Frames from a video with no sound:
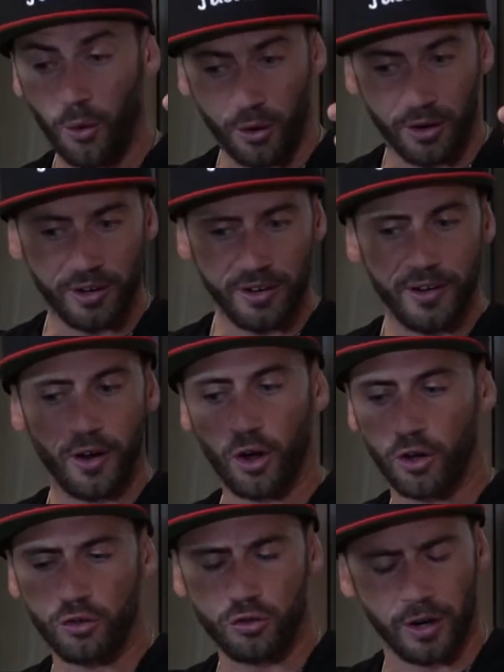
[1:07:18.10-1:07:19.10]
Or are
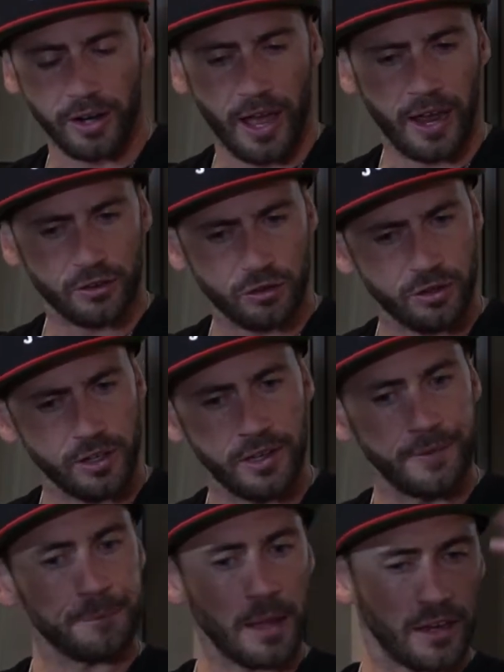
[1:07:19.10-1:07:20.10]
you trying to actually
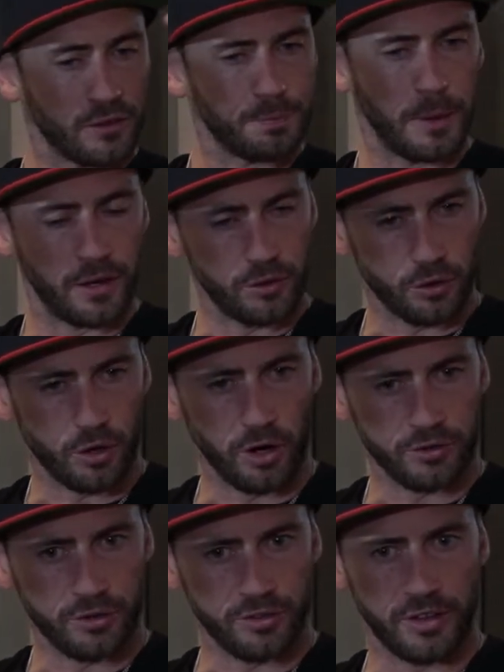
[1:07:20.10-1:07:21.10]
expand your
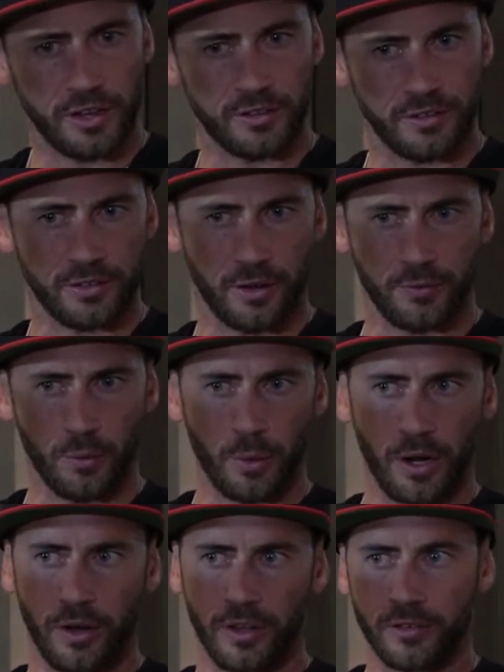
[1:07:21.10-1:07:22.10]
consciousness and
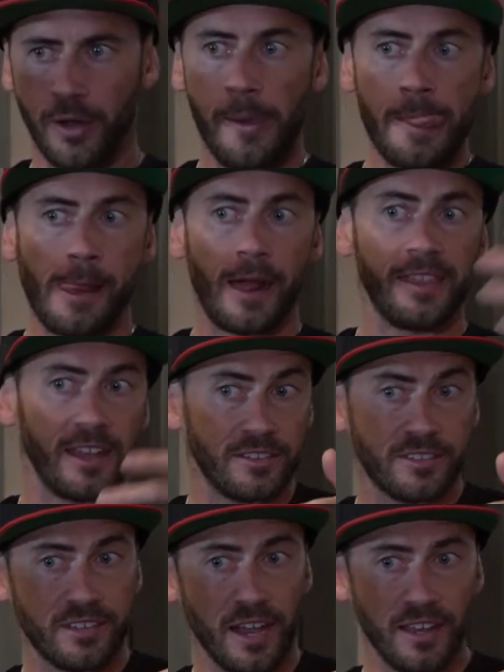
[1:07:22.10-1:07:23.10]
self-awareness? And then
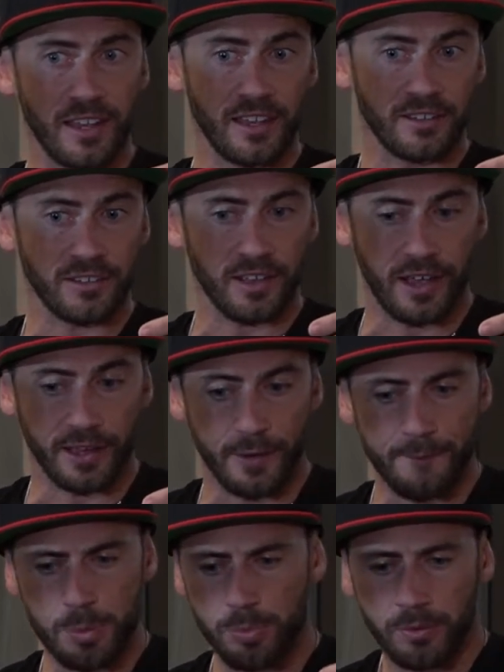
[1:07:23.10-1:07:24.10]
setting is like,
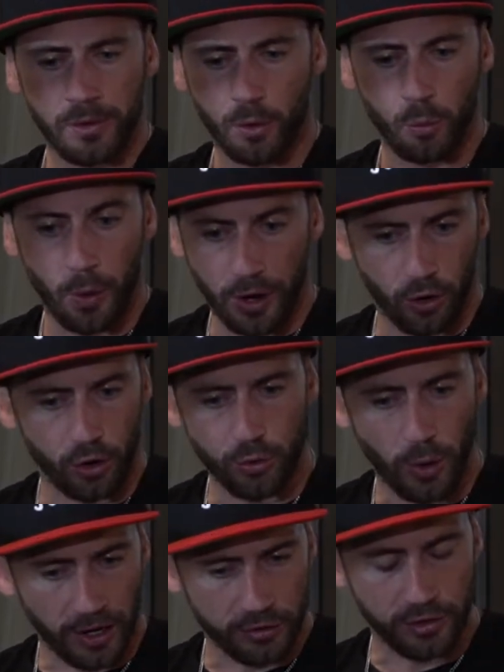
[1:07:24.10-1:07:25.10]
where are you
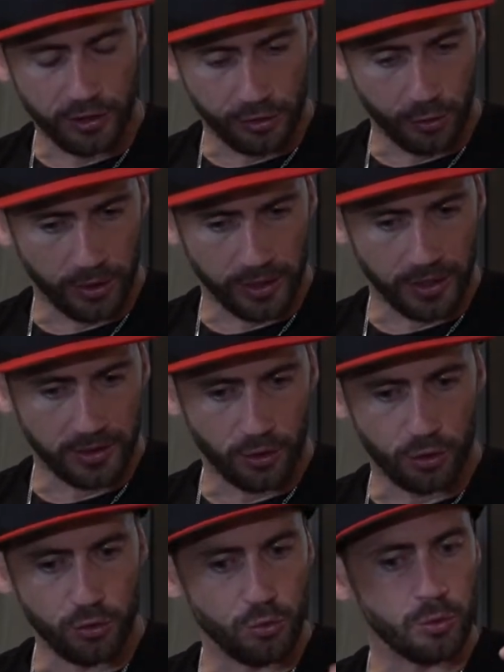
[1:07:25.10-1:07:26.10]
actually doing it? Are
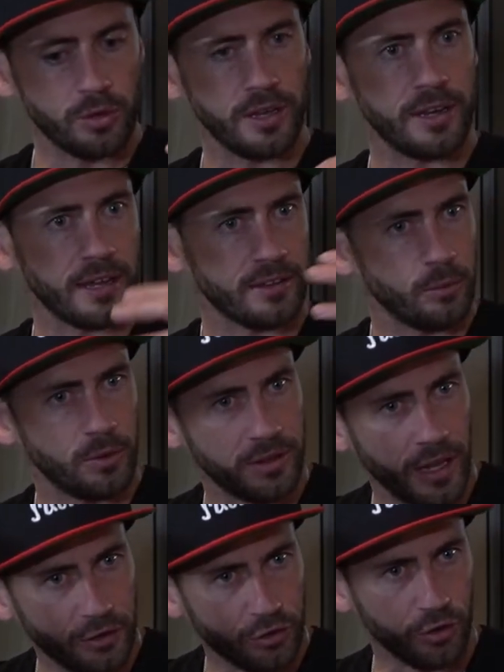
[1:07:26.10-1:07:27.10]
you connecting with
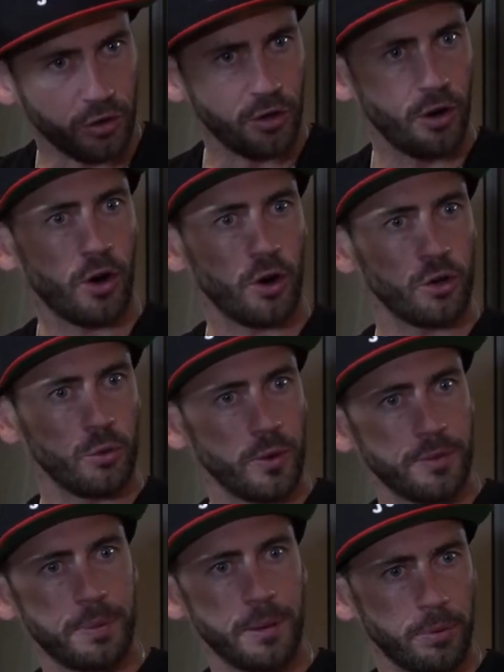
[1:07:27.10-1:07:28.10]
nature? Are you
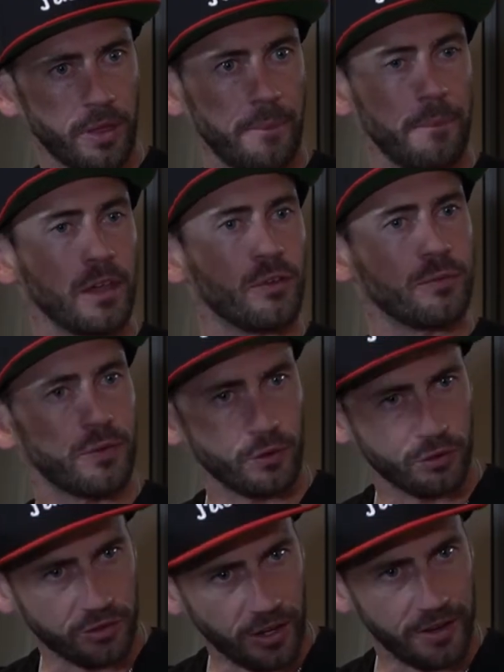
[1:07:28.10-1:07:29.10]
with people that make you feel
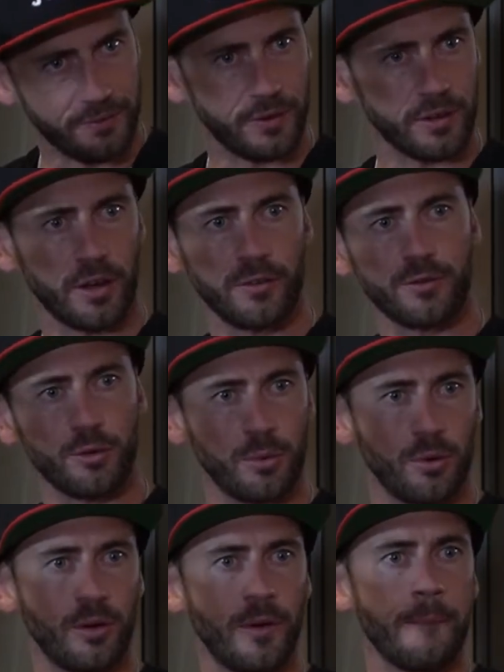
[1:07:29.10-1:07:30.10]
safe and comfortable?